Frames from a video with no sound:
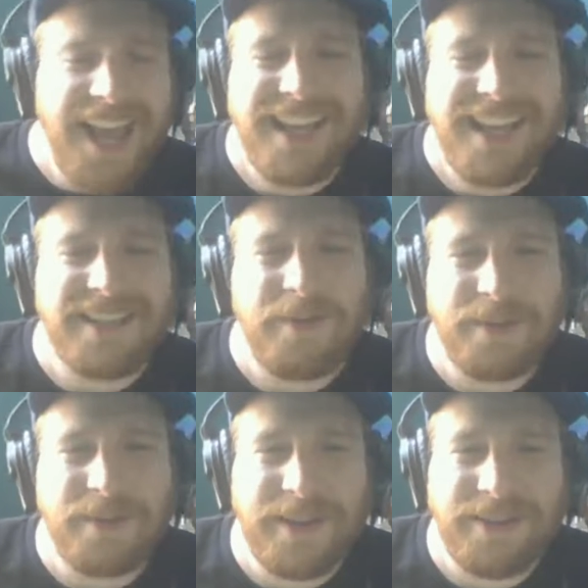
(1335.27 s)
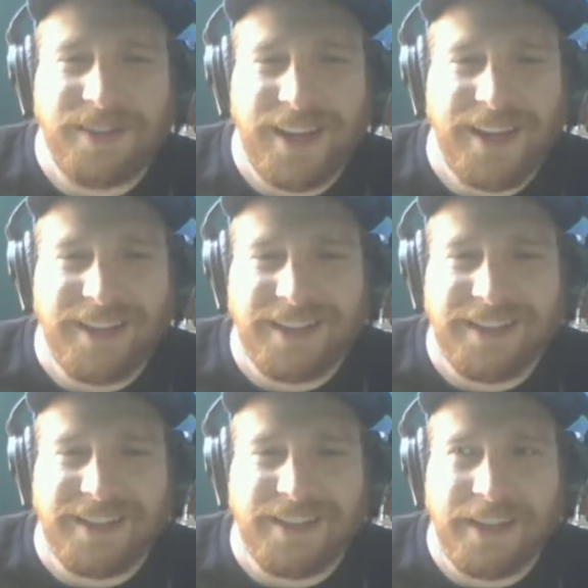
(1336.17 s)
I guess that was weird, right?
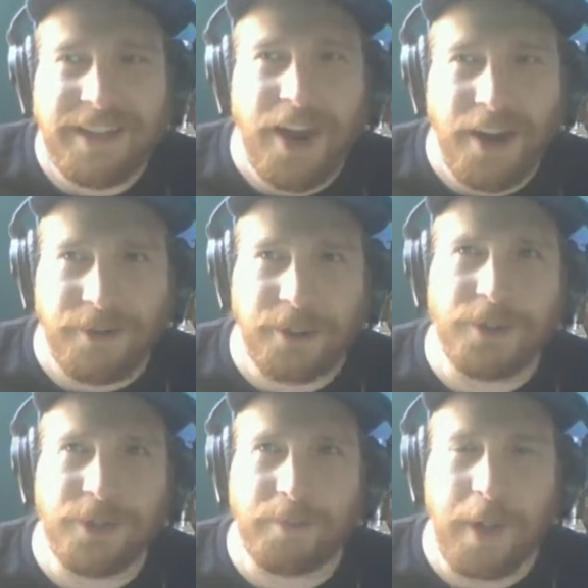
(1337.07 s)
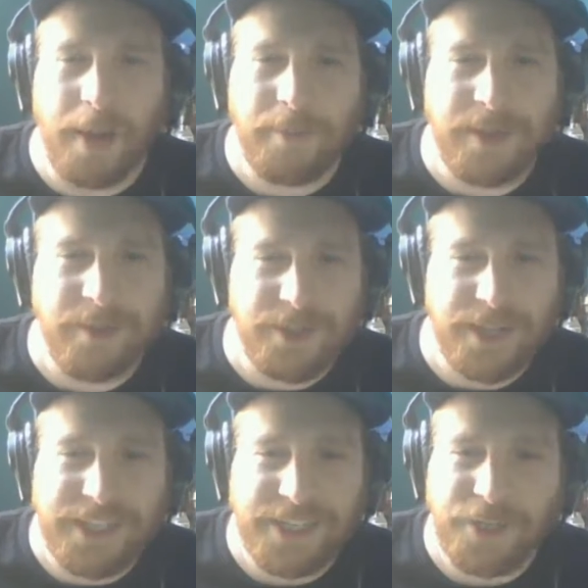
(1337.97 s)
He got a huge pop. They were
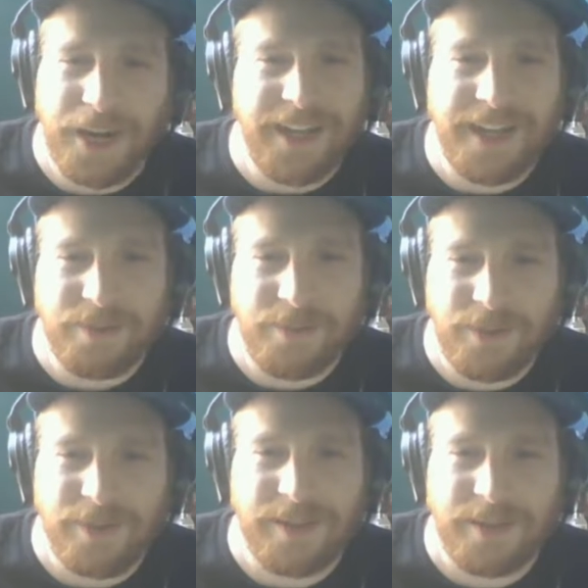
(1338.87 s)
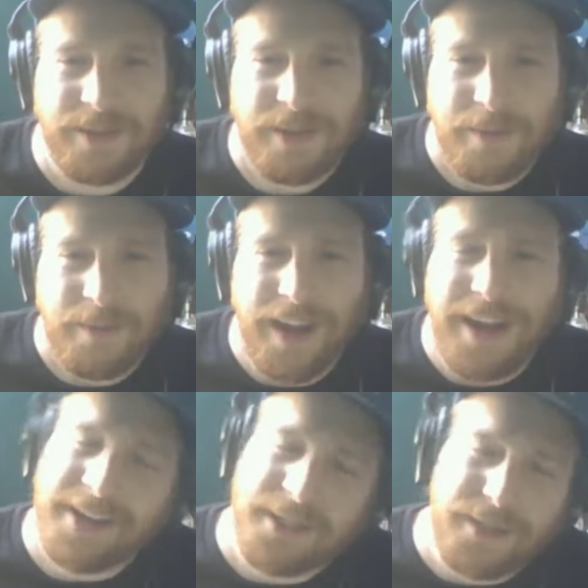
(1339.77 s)
chanting JDS most of the...
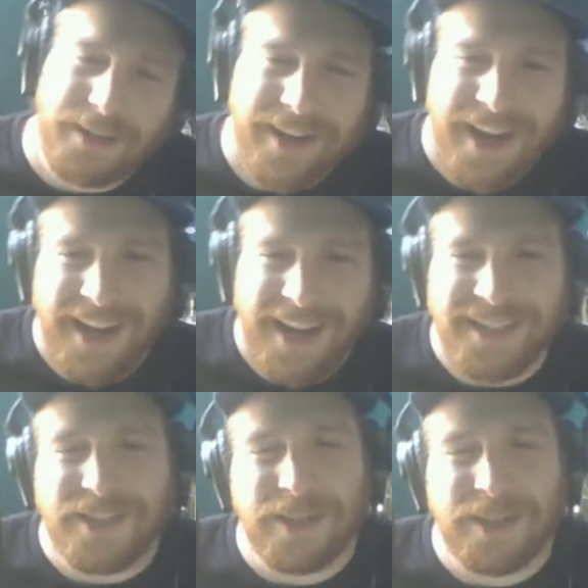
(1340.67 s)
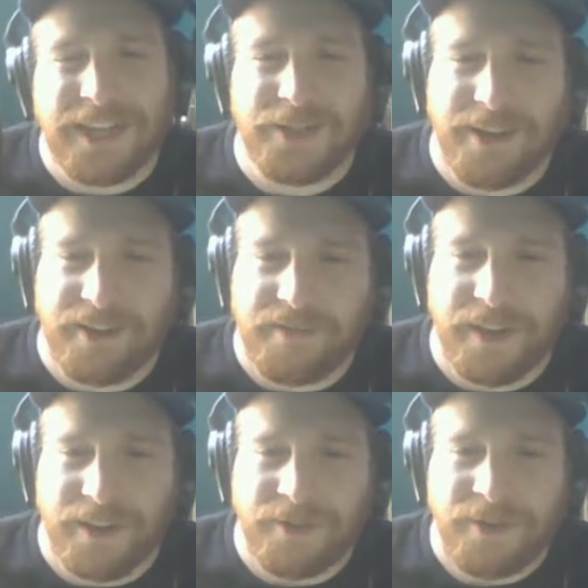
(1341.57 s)
And he's such a legendary
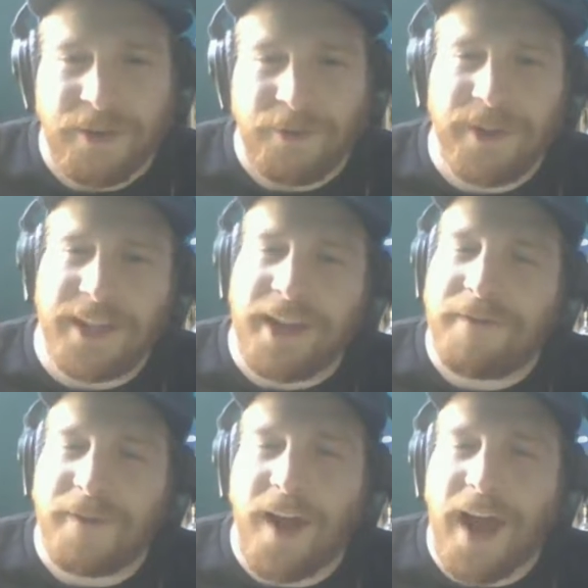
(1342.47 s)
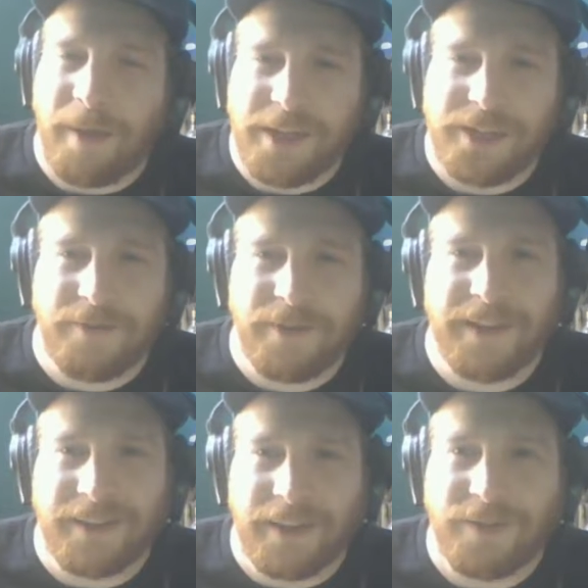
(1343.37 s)
figure. Really, I forgot how much I
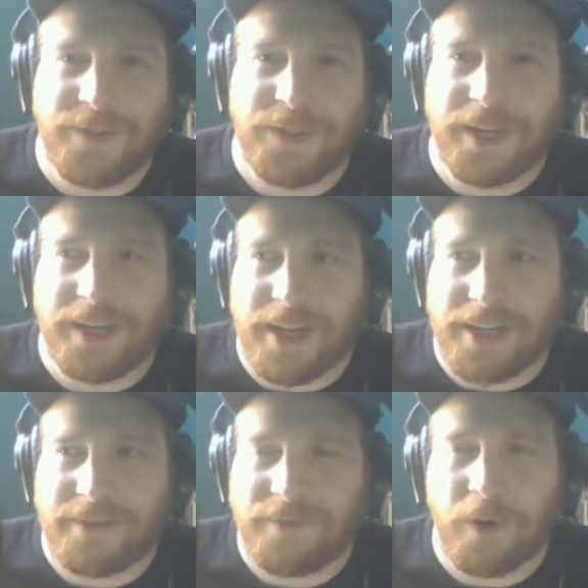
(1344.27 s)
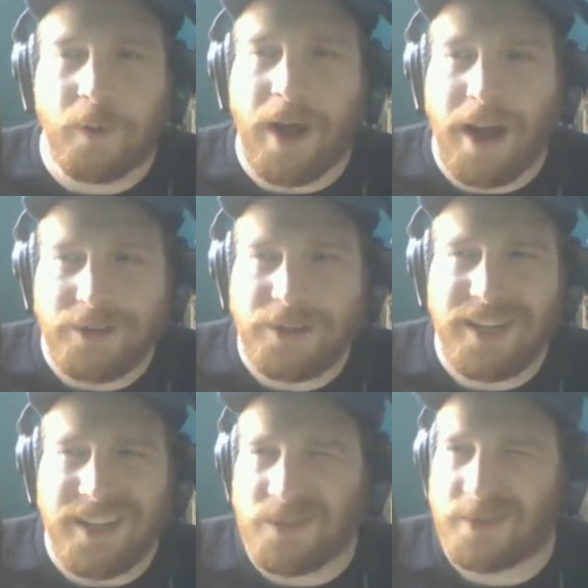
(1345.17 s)
really loved JDS. And for a while,
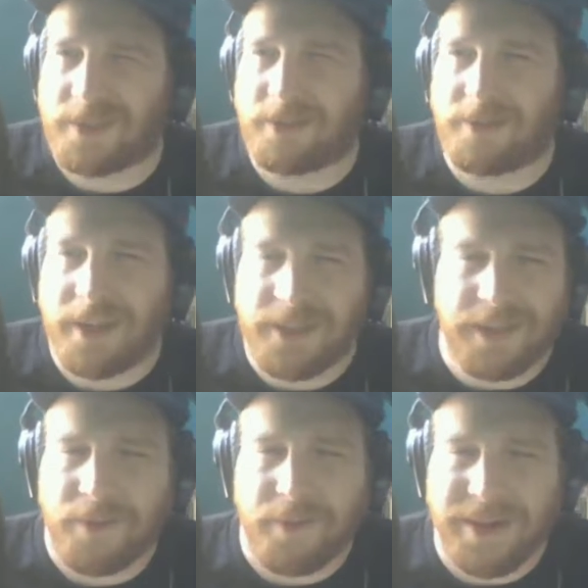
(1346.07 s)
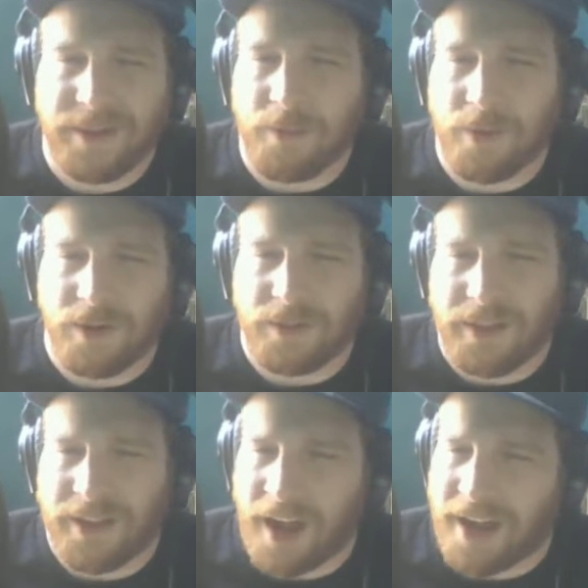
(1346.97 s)
JDS was the greatest heavyweight in the world.
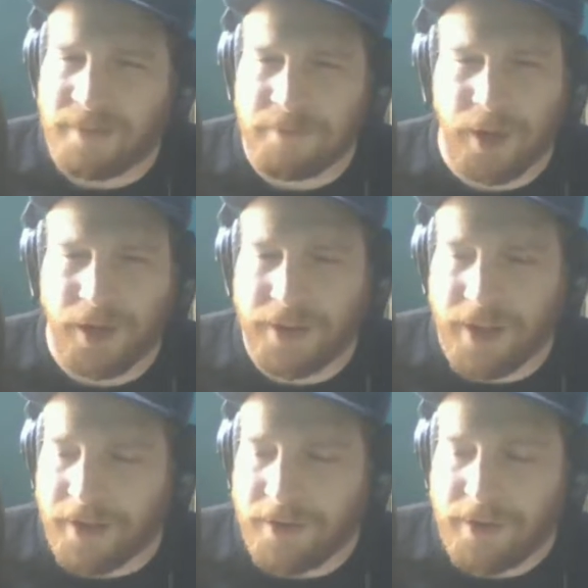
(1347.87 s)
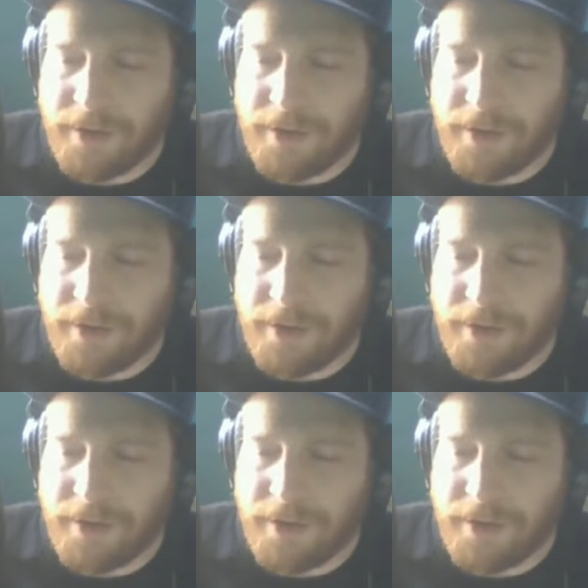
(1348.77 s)
Bar none.